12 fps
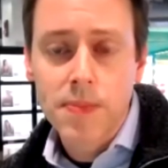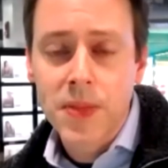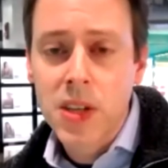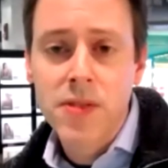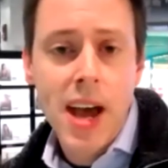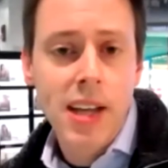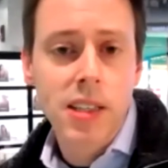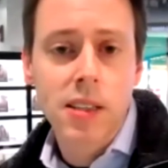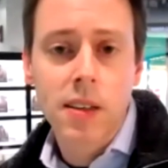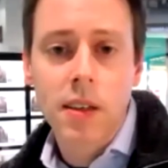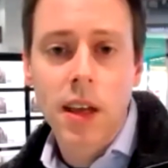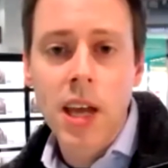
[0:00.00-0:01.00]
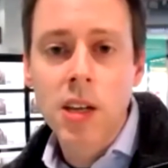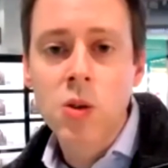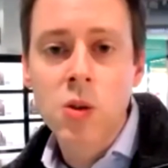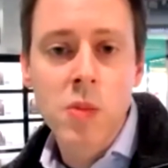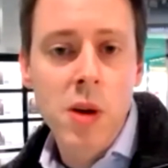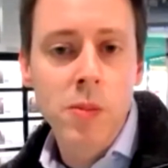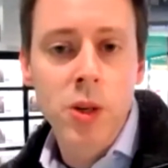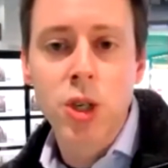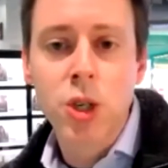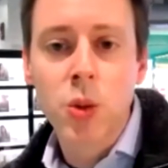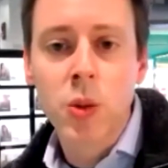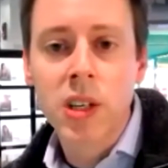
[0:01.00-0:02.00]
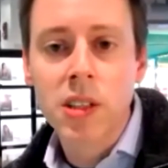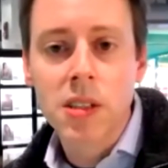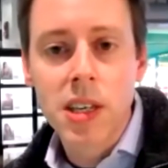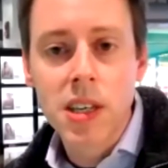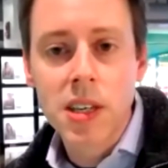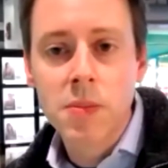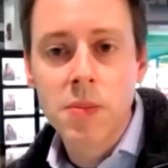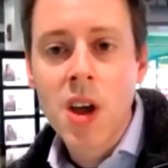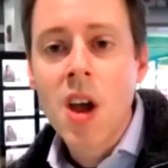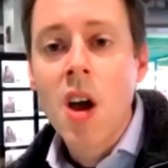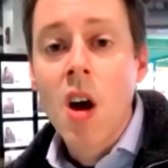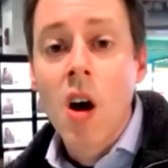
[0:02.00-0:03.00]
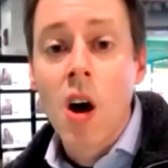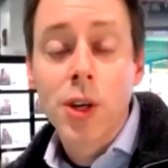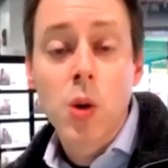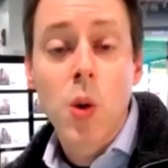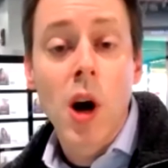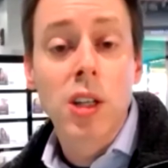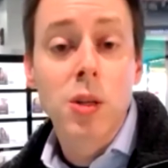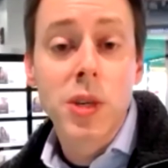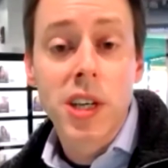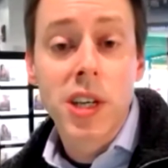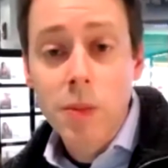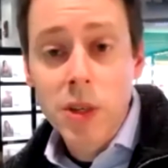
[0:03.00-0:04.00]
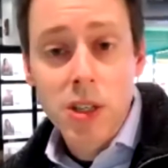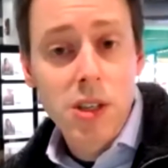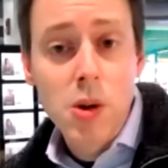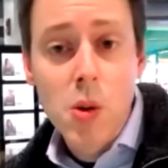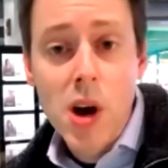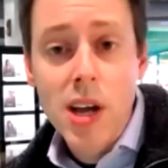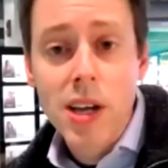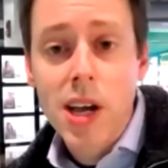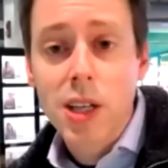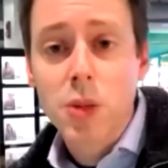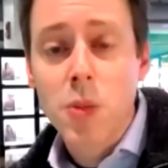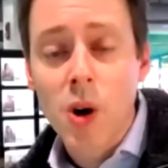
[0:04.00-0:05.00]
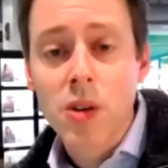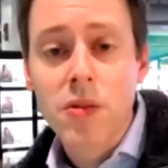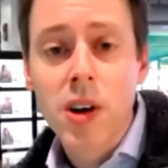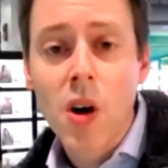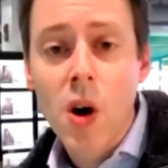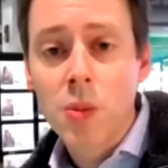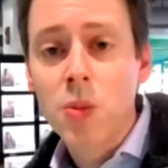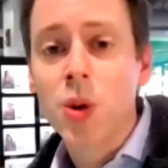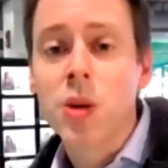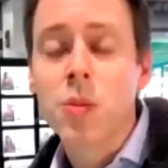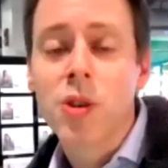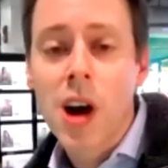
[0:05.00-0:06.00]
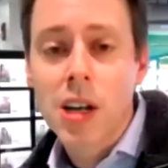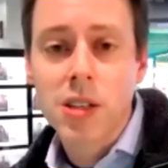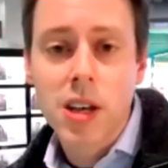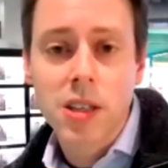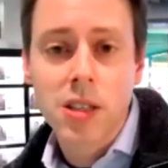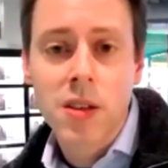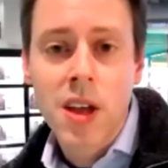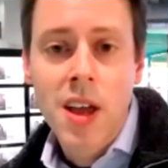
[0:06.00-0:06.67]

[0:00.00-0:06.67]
In fact, any new members joining the team are required to become a CUA as part of their onboarding process.